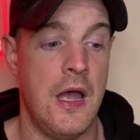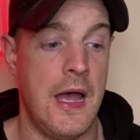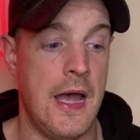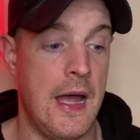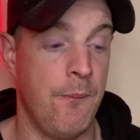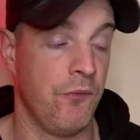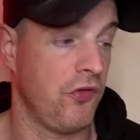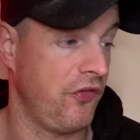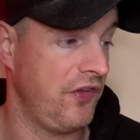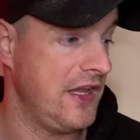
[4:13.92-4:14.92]
Um,
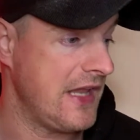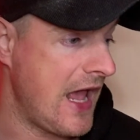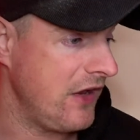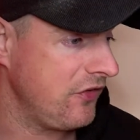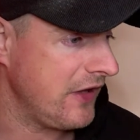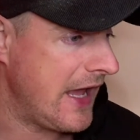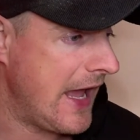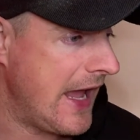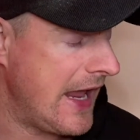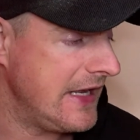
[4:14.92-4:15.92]
so I've seen that. Uh,
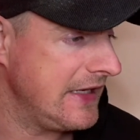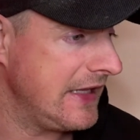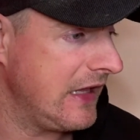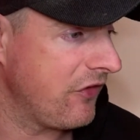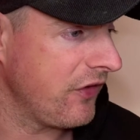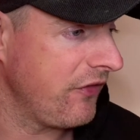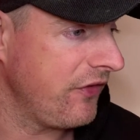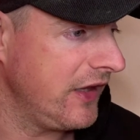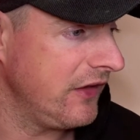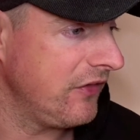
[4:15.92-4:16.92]
anything else I've
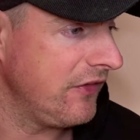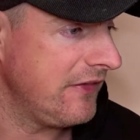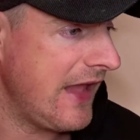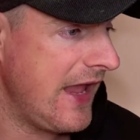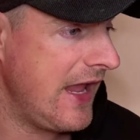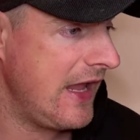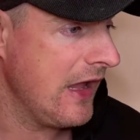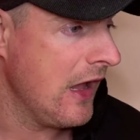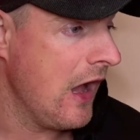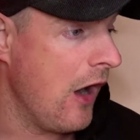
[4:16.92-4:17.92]
seen
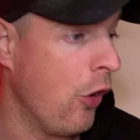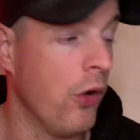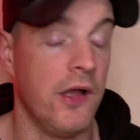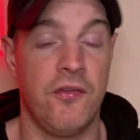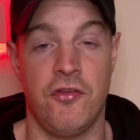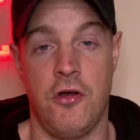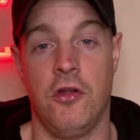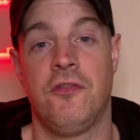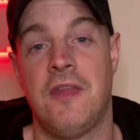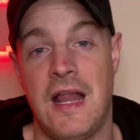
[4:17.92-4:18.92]
today? Oh, I
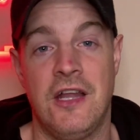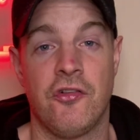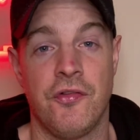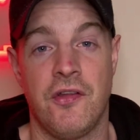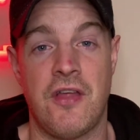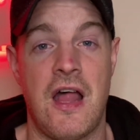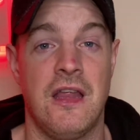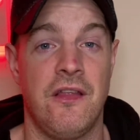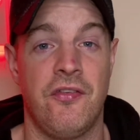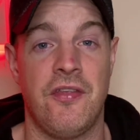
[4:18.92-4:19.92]
saw Daily Driven
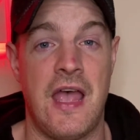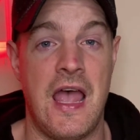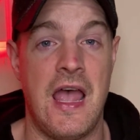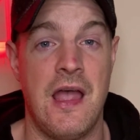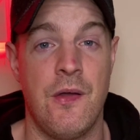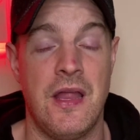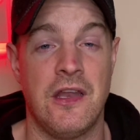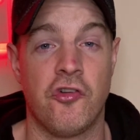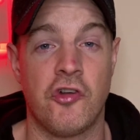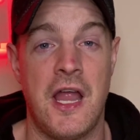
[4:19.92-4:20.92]
Exotics uh,
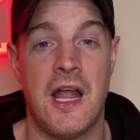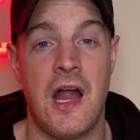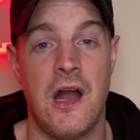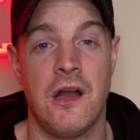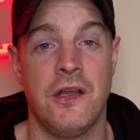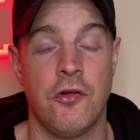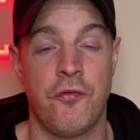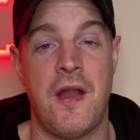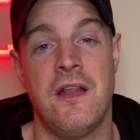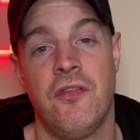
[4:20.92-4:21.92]
in the Draeger in their
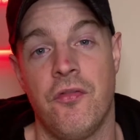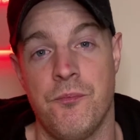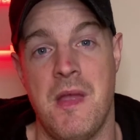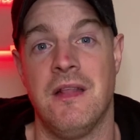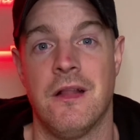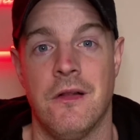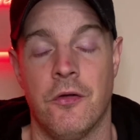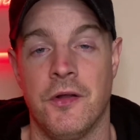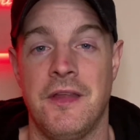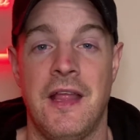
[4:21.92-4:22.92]
friends mental
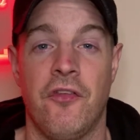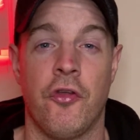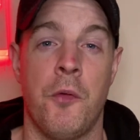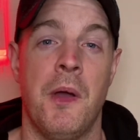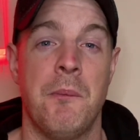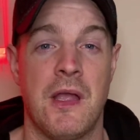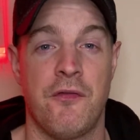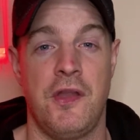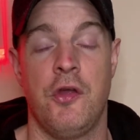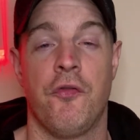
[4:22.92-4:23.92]
looking thing. So I might make
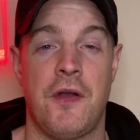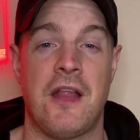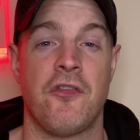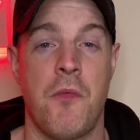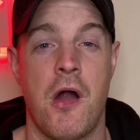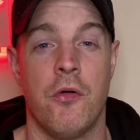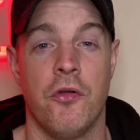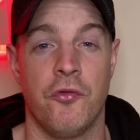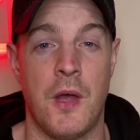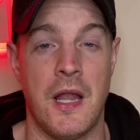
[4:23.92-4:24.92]
a video for that
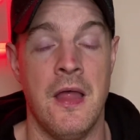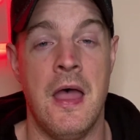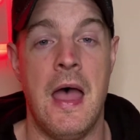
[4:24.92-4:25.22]
tomorrow as well.